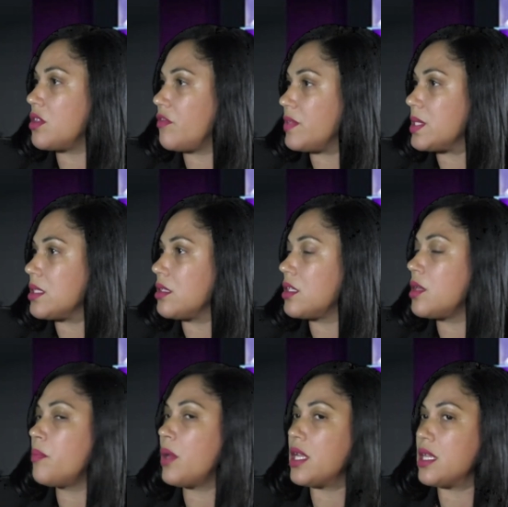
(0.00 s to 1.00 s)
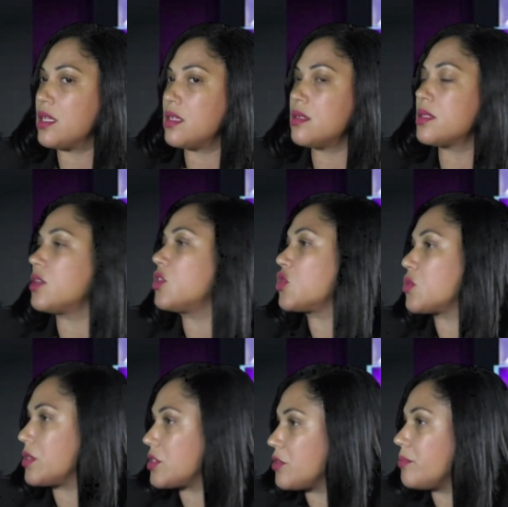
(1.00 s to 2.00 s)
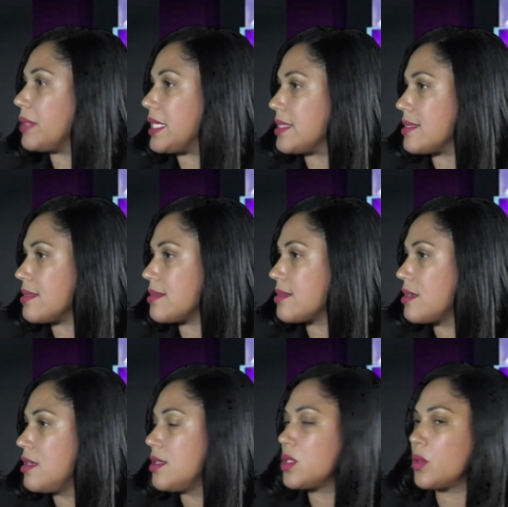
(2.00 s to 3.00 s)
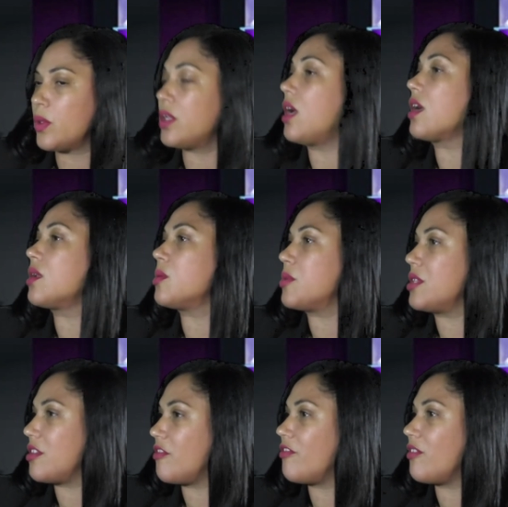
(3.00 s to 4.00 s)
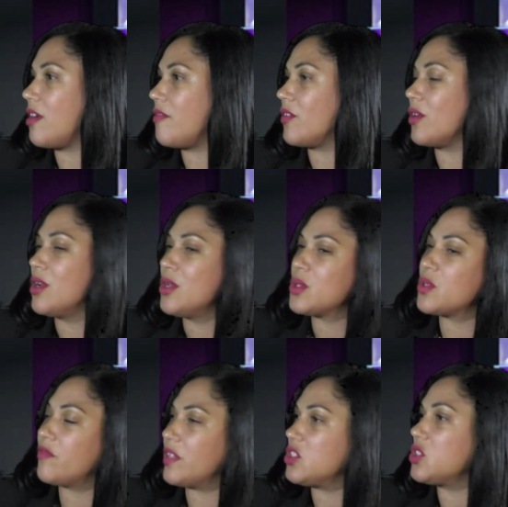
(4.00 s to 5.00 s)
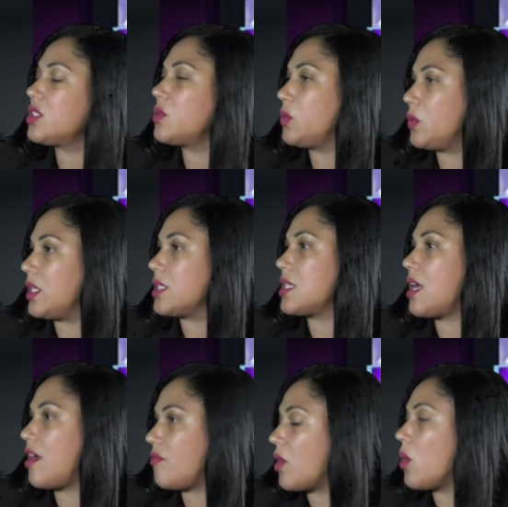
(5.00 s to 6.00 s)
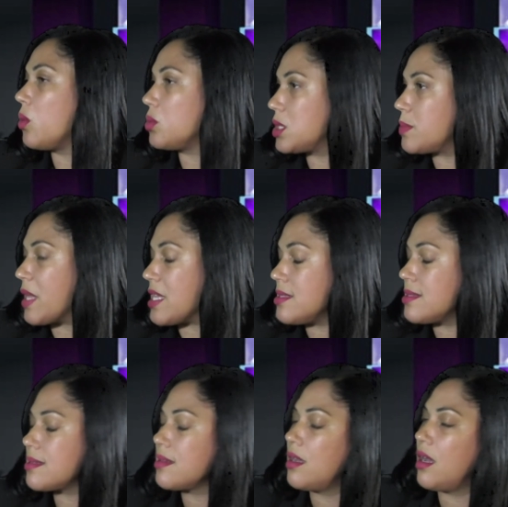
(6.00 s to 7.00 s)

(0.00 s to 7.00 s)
their facility, but it is on a short term basis. So we're not going to be there forever. So eventually we would like to have our own space.